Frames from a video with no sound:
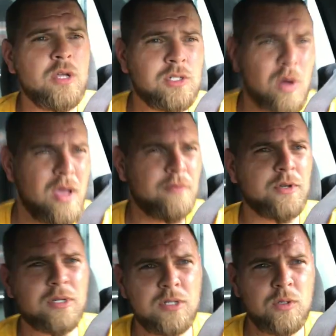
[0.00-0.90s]
So if
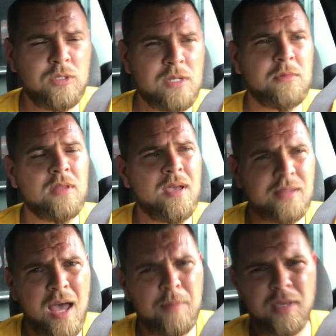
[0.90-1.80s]
you're going to do something
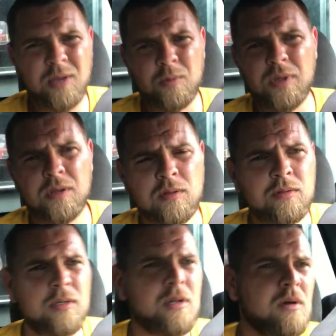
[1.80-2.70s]
like that, make it real.
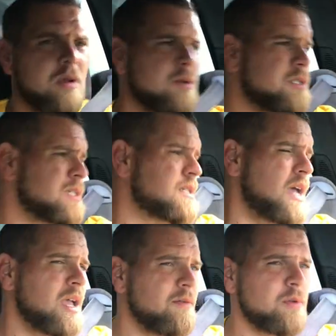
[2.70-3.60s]
You know, don't just
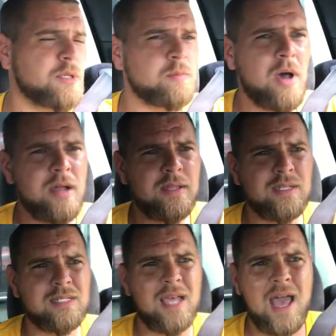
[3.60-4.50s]
say if you respond to
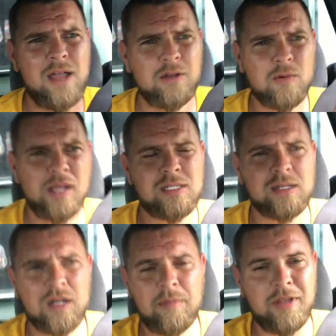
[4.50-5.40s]
this ad, your rate's
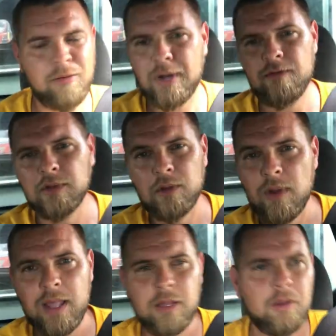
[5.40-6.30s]
going to be whatever the
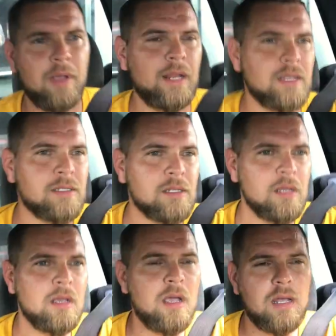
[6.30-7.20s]
regular rate is.
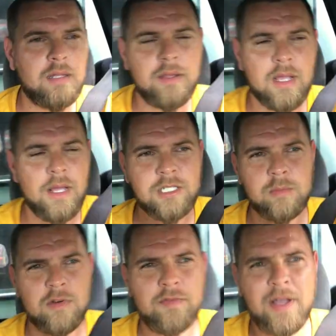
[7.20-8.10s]
And then the
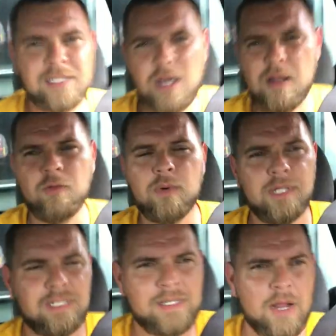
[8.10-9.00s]
customer finds out
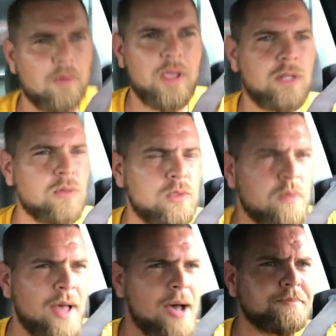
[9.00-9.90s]
everyone gets that rate. Don't do
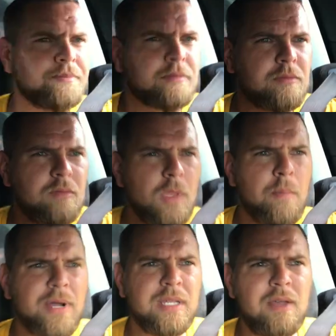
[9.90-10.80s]
that.
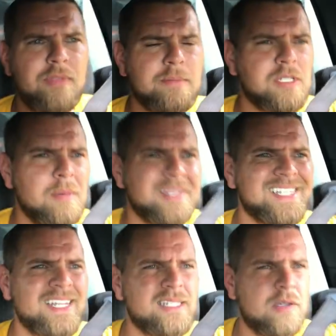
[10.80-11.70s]
But give them some
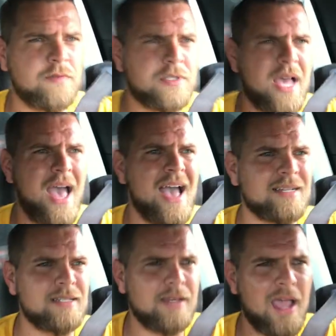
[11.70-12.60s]
incentive to
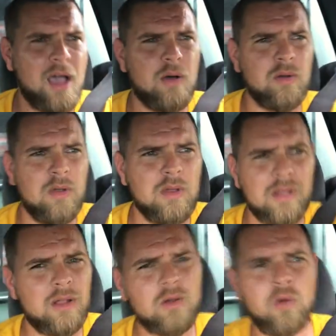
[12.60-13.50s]
act now.
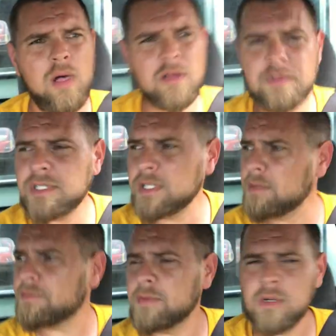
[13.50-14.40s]
Not a whole lot of
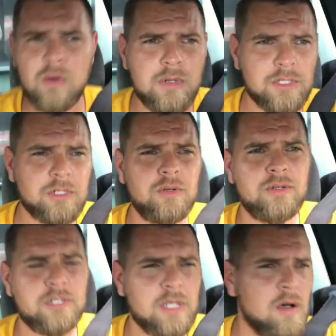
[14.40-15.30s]
incentive. You don't want to screw
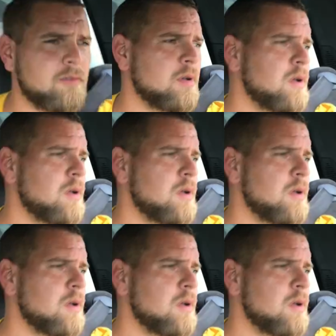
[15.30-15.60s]
yourself.